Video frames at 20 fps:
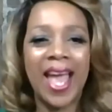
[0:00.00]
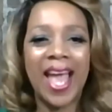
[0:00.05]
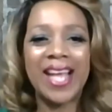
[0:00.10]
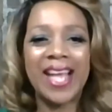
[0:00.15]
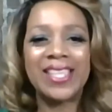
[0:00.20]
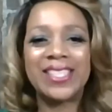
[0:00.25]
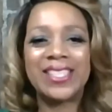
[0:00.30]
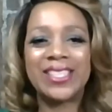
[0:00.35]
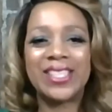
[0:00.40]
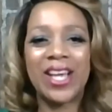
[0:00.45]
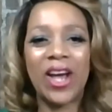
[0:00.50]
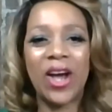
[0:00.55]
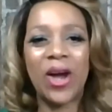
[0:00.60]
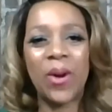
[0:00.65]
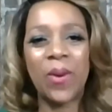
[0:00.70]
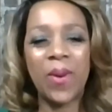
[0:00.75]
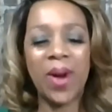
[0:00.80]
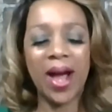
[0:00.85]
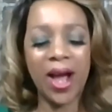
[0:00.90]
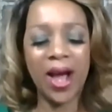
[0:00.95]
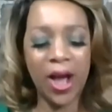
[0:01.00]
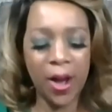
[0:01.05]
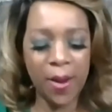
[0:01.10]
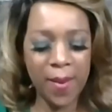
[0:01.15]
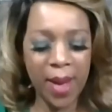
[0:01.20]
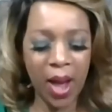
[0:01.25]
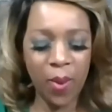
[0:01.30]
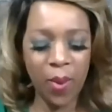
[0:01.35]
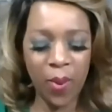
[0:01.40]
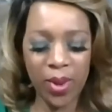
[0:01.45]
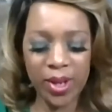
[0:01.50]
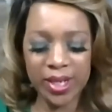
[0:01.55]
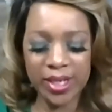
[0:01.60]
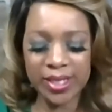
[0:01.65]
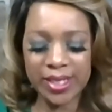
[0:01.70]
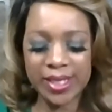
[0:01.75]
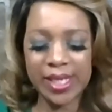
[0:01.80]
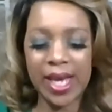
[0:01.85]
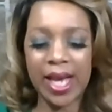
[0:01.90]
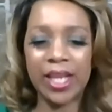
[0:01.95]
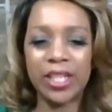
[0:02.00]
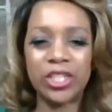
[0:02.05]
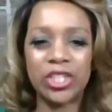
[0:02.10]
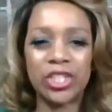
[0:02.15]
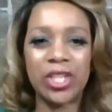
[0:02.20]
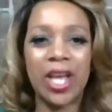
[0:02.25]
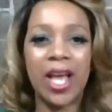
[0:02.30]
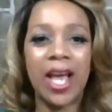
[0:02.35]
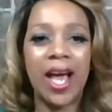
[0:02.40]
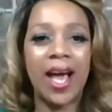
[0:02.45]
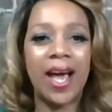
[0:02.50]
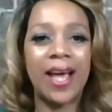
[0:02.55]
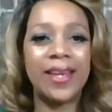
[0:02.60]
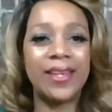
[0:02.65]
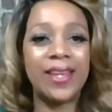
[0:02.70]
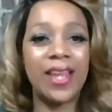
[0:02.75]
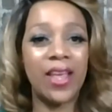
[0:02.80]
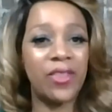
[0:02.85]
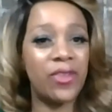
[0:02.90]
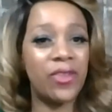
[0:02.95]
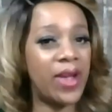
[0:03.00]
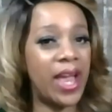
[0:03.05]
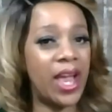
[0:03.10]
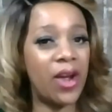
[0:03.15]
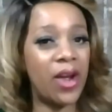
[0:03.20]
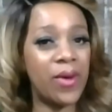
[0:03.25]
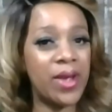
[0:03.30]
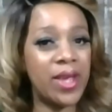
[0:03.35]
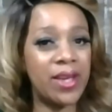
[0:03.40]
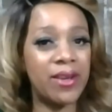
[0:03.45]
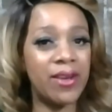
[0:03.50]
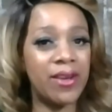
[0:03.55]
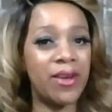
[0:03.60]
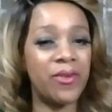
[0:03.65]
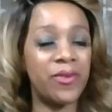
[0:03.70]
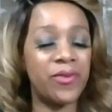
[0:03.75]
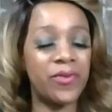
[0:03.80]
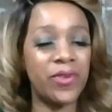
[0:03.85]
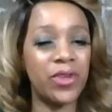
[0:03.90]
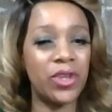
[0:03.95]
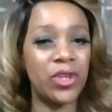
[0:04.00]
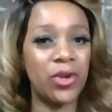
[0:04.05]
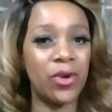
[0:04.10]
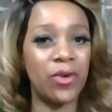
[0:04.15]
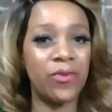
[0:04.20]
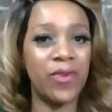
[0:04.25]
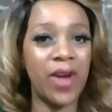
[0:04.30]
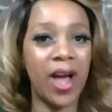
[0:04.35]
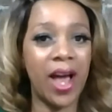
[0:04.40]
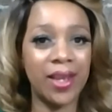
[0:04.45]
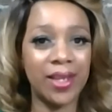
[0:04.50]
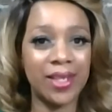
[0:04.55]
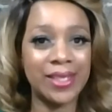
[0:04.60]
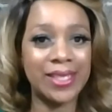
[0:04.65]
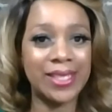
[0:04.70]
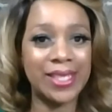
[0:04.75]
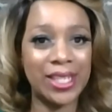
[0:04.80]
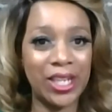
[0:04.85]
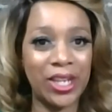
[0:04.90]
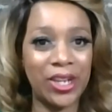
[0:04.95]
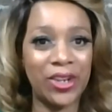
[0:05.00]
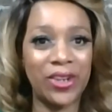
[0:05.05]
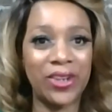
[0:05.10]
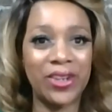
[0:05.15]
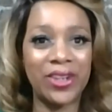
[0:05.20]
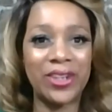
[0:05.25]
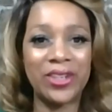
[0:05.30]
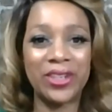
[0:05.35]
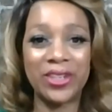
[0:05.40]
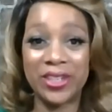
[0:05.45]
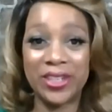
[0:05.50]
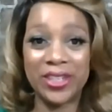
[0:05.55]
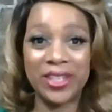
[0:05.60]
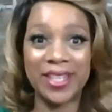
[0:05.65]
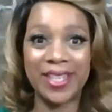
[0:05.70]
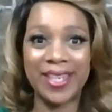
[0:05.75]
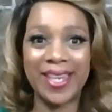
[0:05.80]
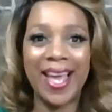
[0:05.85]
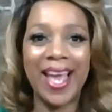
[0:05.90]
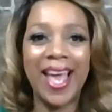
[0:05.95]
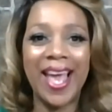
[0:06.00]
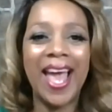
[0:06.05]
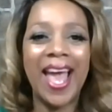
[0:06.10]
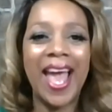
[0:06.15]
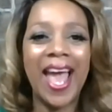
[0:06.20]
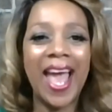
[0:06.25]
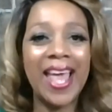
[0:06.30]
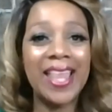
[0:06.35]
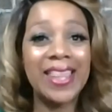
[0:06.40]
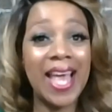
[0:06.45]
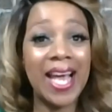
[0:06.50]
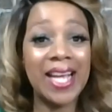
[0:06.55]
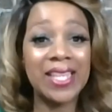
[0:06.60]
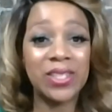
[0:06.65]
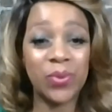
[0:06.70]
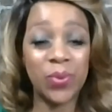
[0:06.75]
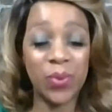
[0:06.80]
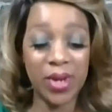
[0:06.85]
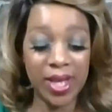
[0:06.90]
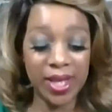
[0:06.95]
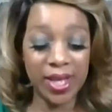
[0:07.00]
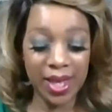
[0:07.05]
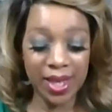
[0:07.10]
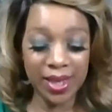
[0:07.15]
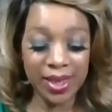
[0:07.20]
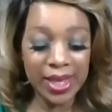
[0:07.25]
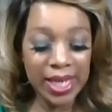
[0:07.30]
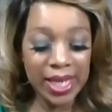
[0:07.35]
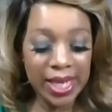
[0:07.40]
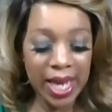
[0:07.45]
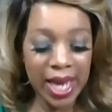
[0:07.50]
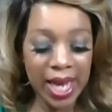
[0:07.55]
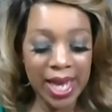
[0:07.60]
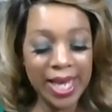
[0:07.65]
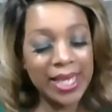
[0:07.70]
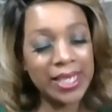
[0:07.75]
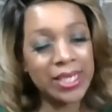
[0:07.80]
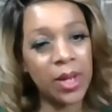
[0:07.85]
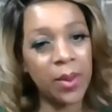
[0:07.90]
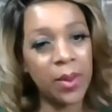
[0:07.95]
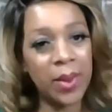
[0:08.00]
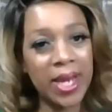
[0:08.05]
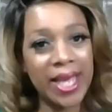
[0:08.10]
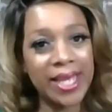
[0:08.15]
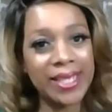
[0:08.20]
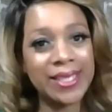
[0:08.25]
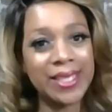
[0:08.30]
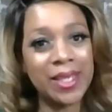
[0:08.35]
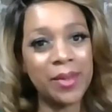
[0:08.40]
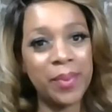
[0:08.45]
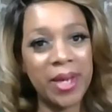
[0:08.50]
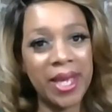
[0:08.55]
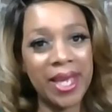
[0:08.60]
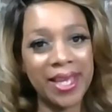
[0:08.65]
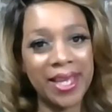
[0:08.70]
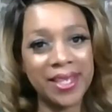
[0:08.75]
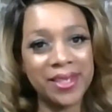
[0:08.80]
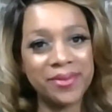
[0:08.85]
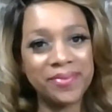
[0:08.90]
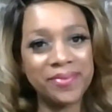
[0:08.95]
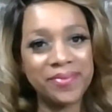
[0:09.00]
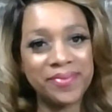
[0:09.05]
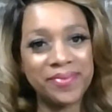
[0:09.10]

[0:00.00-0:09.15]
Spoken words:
And so I want to touch another area of your volunteerhood, and that's with the NAACP.